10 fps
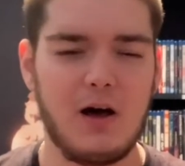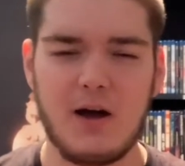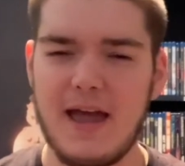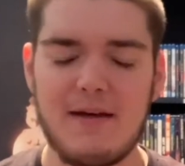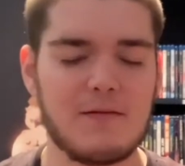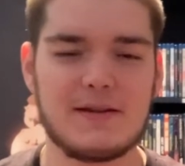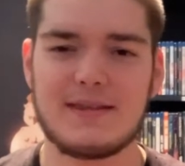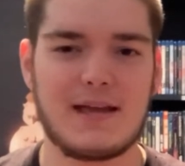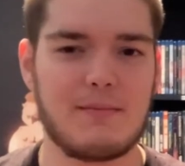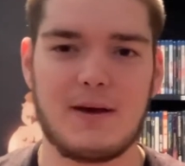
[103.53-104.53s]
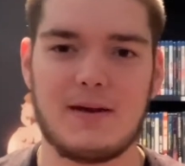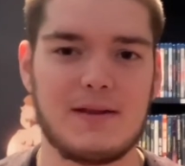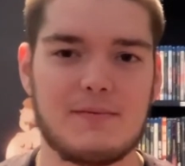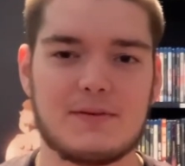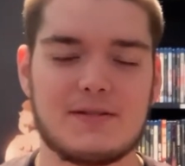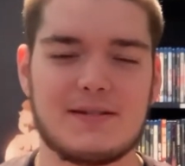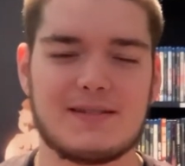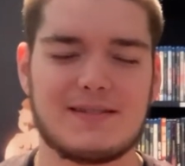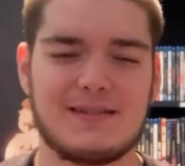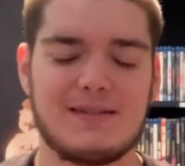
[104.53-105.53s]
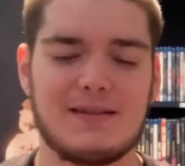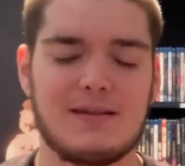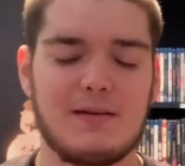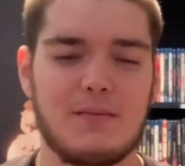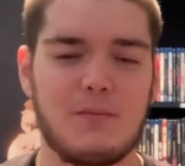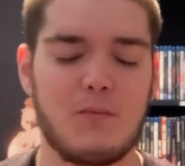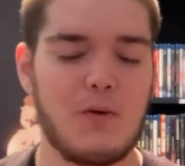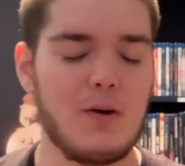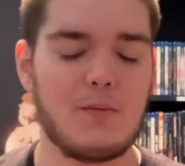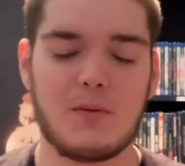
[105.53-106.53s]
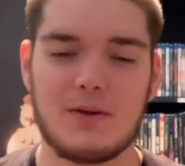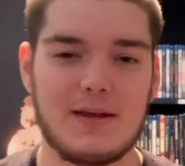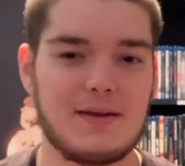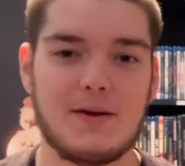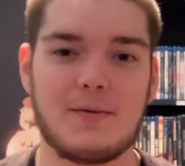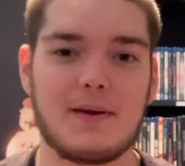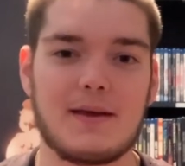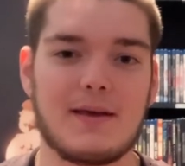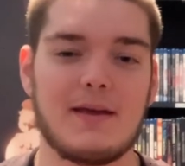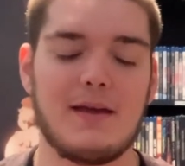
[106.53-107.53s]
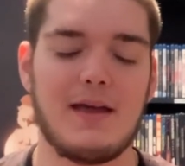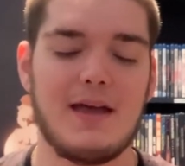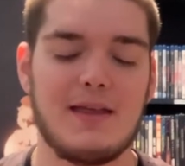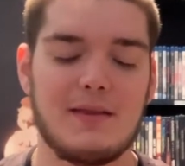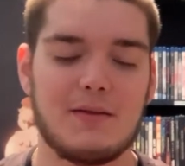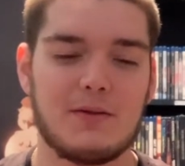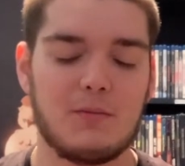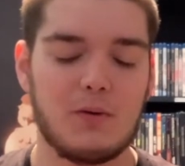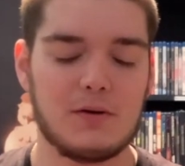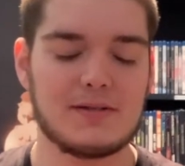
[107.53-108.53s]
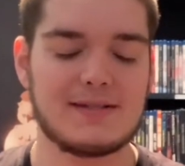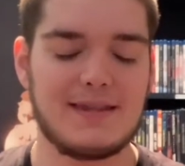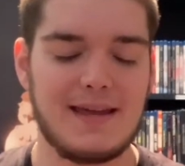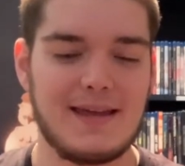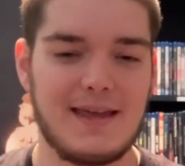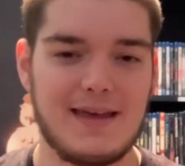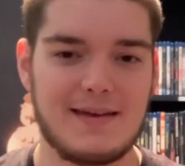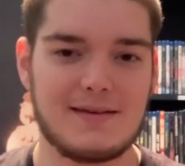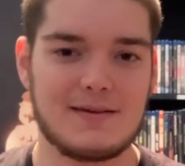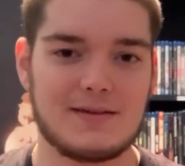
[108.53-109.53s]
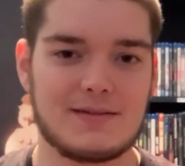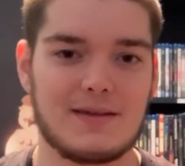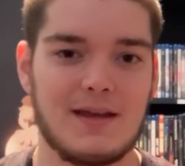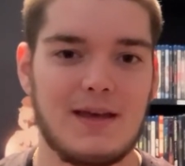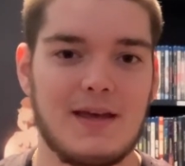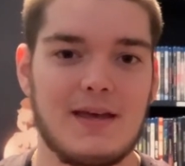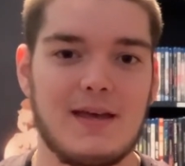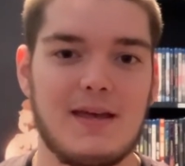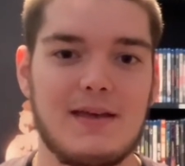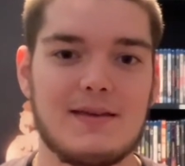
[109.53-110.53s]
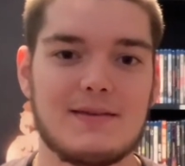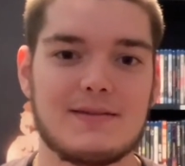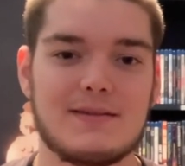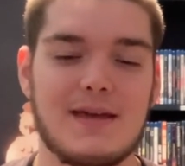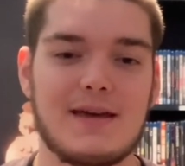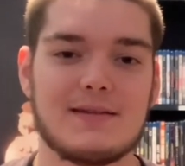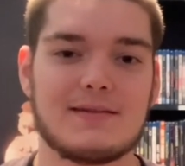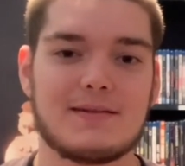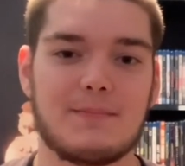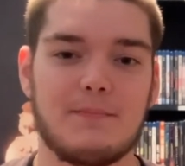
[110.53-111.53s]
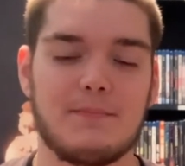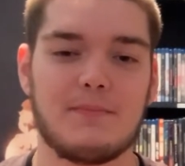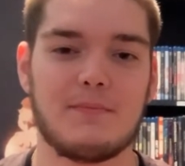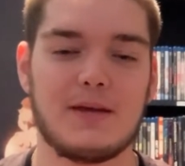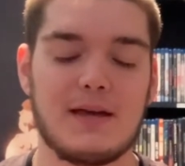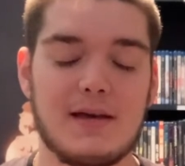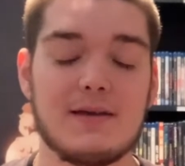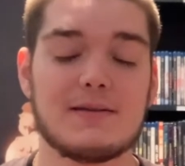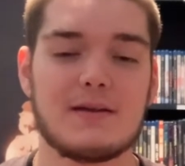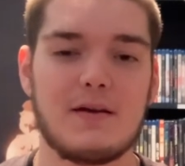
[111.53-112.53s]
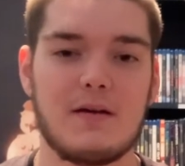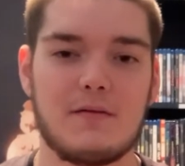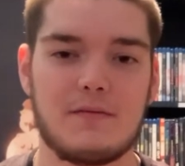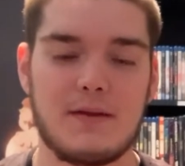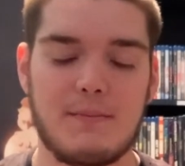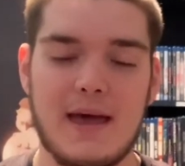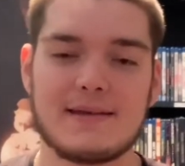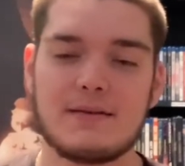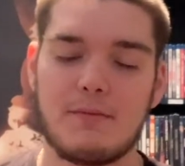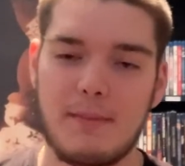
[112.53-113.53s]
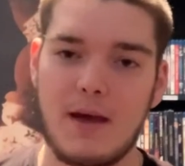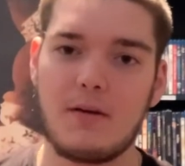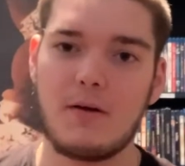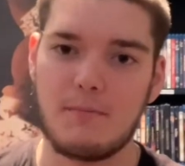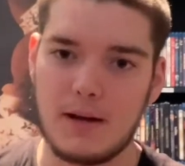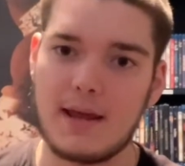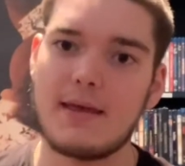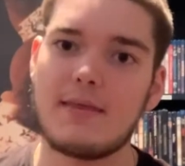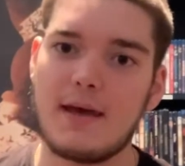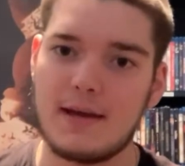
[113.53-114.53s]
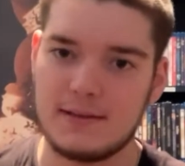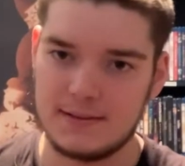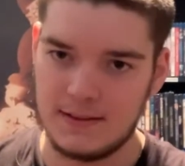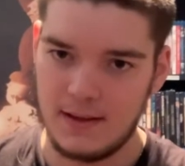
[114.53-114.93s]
everything about it. It was just, what were they doing? And the worst thing is that because of the massive amount of money that